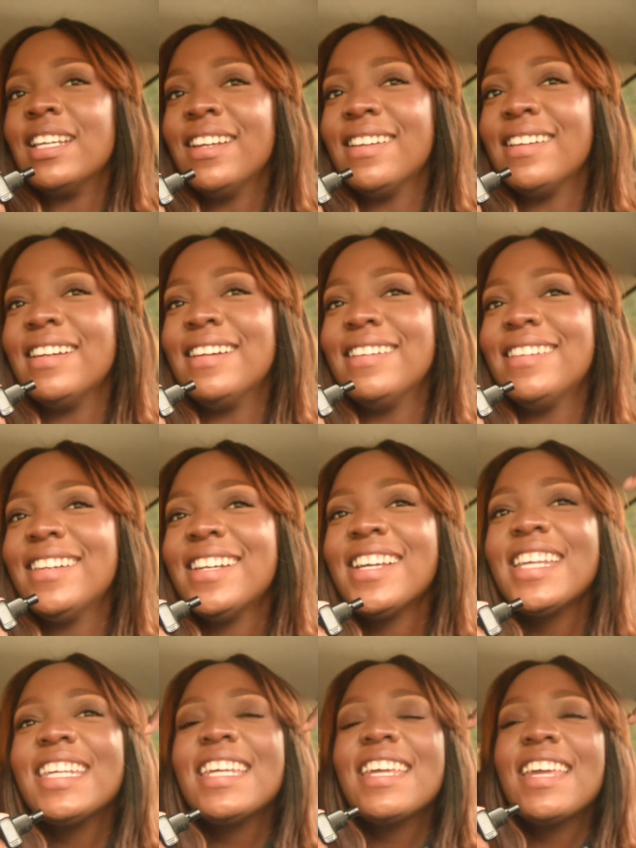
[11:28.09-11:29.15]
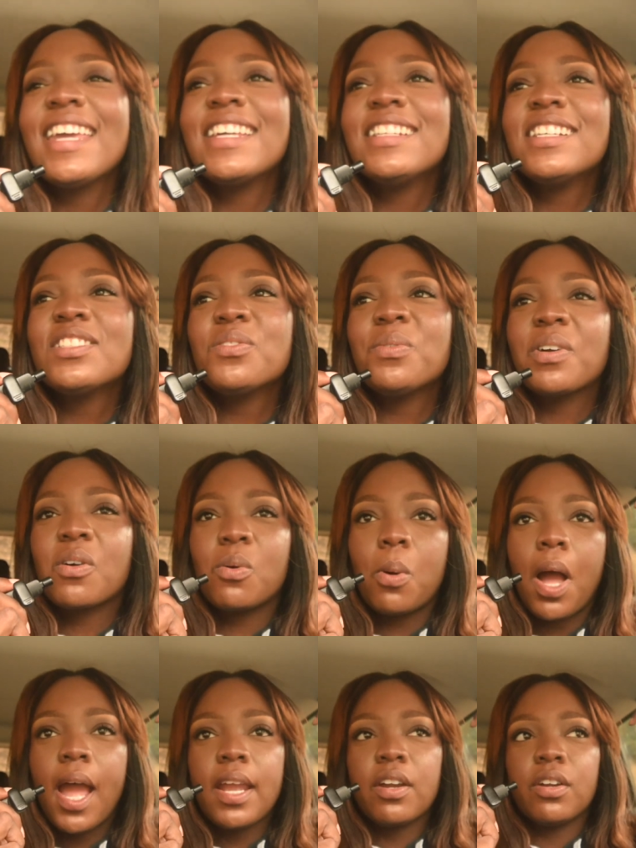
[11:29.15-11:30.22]
it doesn't
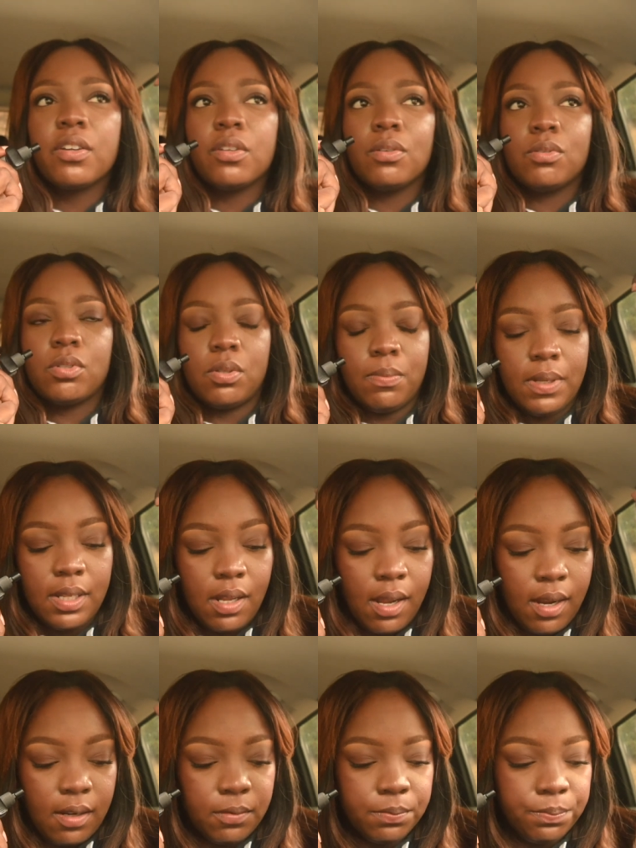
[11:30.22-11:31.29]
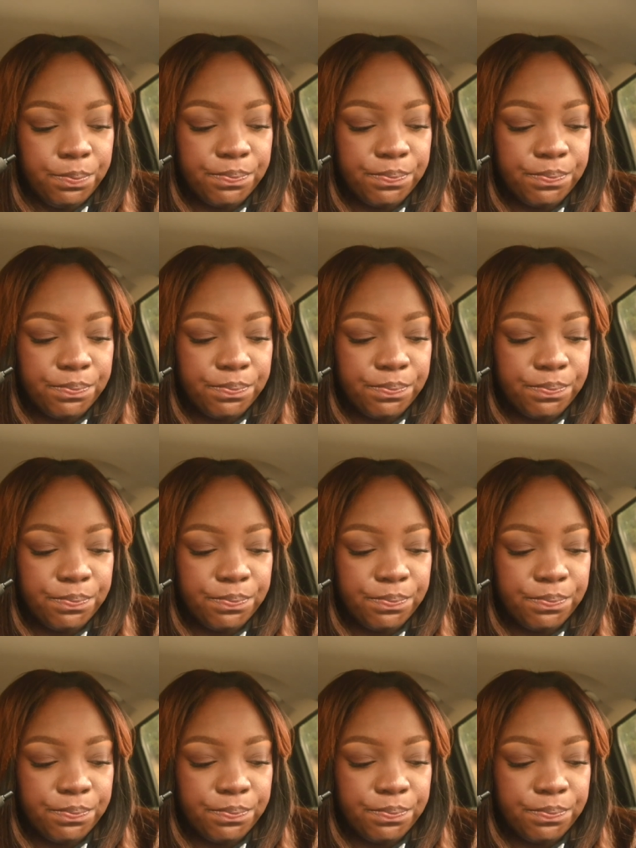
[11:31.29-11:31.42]
require you to be like,